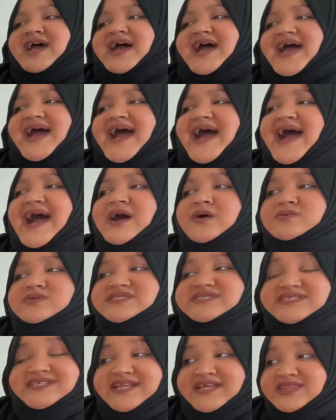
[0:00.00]
Out
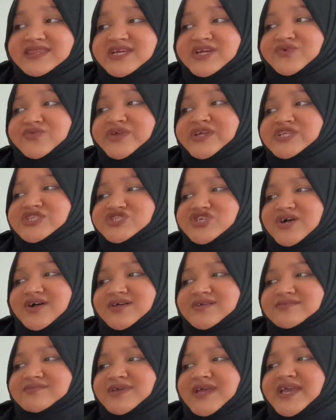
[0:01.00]
slid the creature.
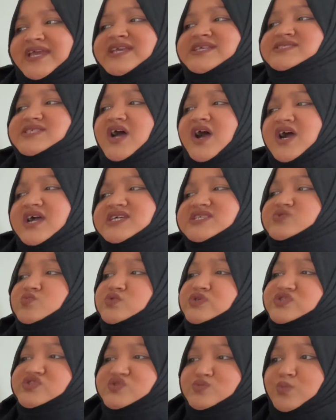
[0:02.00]
His eyes were
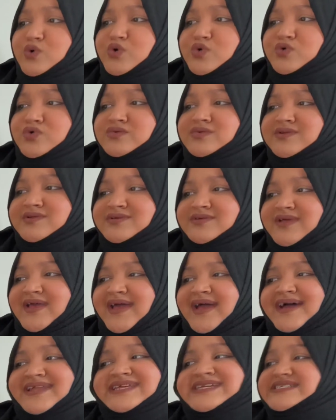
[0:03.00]
small,
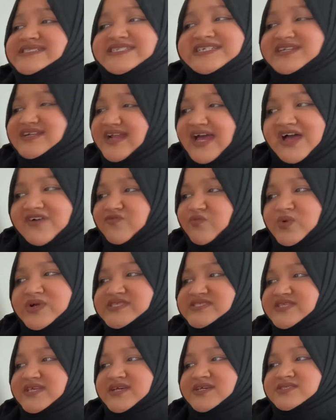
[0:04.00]
and he didn't have
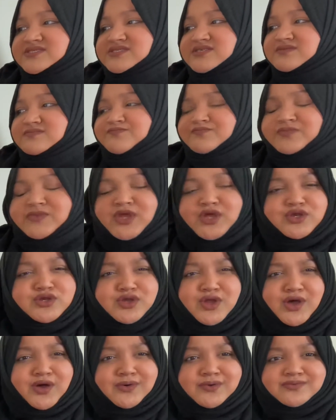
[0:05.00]
whiskers.
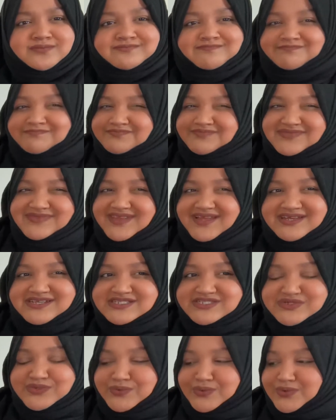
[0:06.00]
No, none at
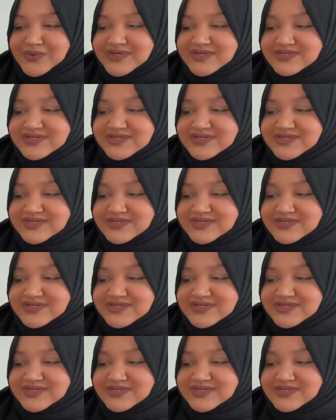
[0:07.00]
all.